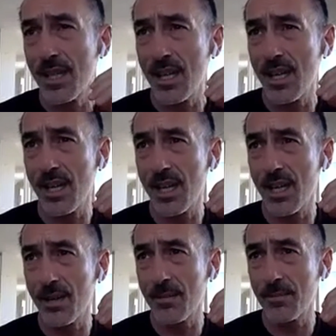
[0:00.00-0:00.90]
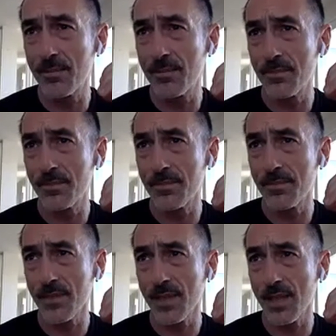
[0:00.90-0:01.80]
um,
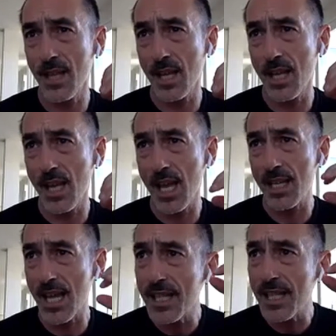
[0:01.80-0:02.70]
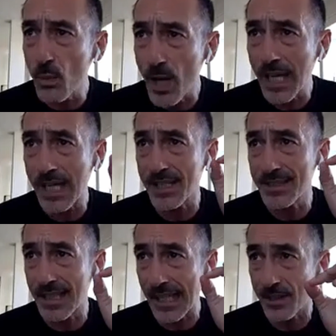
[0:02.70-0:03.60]
uh, as well as
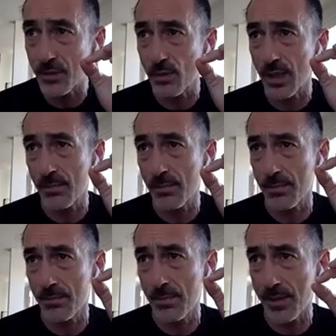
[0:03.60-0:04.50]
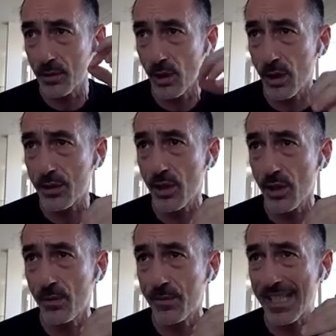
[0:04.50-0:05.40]
intellectual methodology
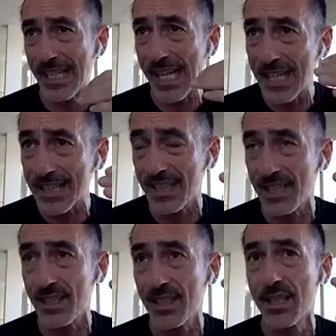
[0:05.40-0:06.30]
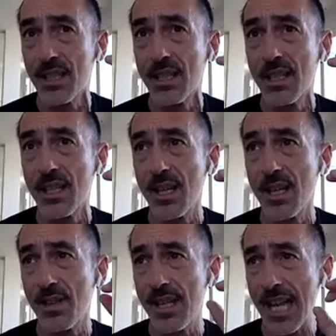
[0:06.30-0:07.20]
of selecting uh,
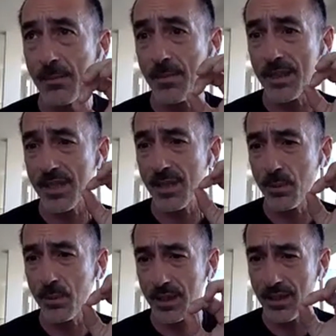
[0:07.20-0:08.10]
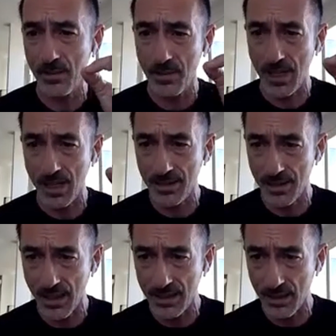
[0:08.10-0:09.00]
the elements and putting them in,
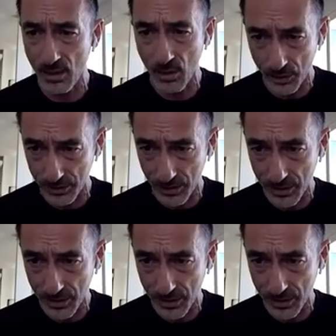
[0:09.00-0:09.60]
in order.